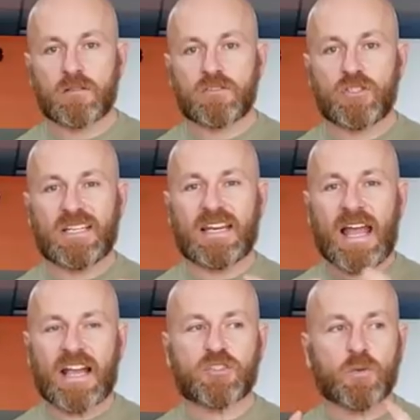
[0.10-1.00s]
Do you need an
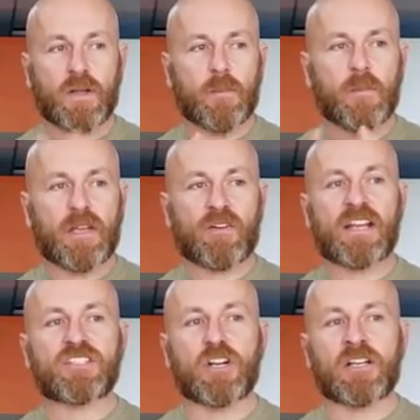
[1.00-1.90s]
actual MMA
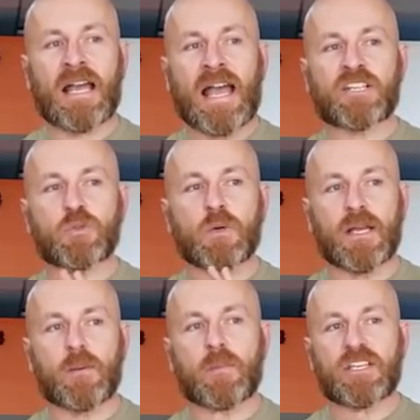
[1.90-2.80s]
rash guard and actual
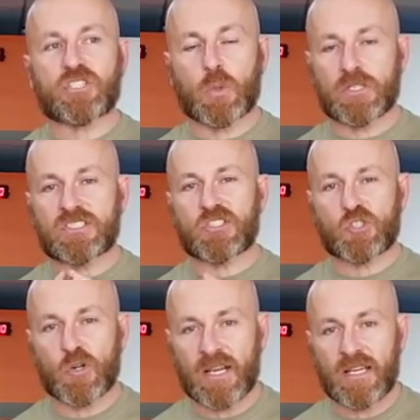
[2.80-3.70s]
MMA shorts to
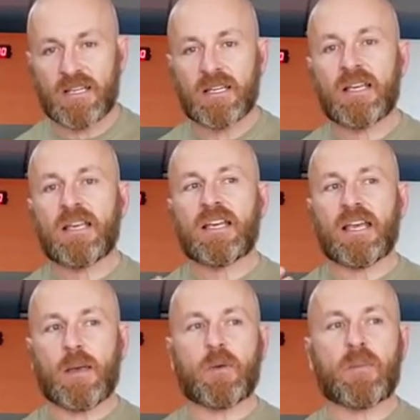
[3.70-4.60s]
train
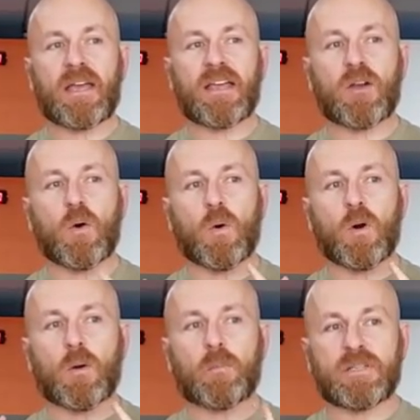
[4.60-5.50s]
MMA or